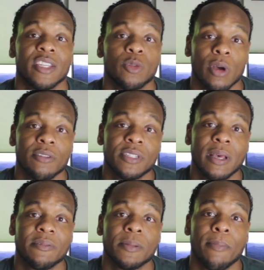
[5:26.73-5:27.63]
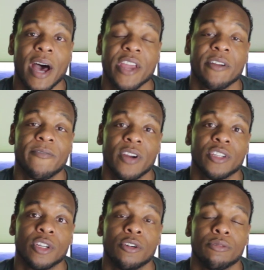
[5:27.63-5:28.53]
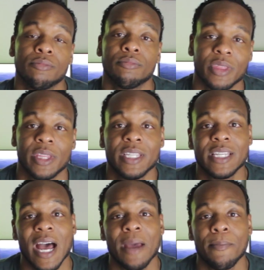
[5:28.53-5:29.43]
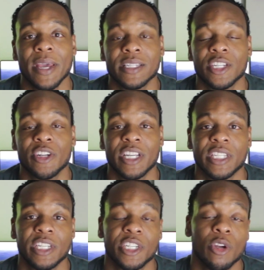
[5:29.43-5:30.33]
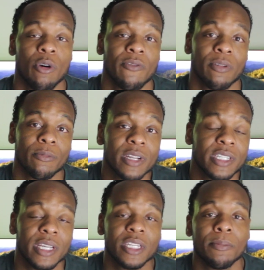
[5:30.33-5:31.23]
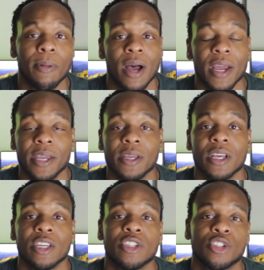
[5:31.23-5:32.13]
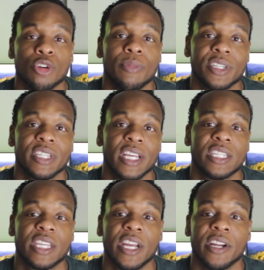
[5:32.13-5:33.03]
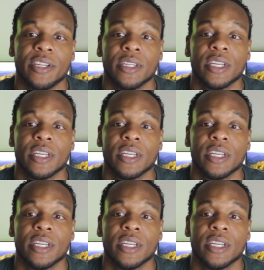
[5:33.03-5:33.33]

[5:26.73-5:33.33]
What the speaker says: 12 Steps to Buying Your First Home. This guide makes the transition going from renting to buying so much less scary.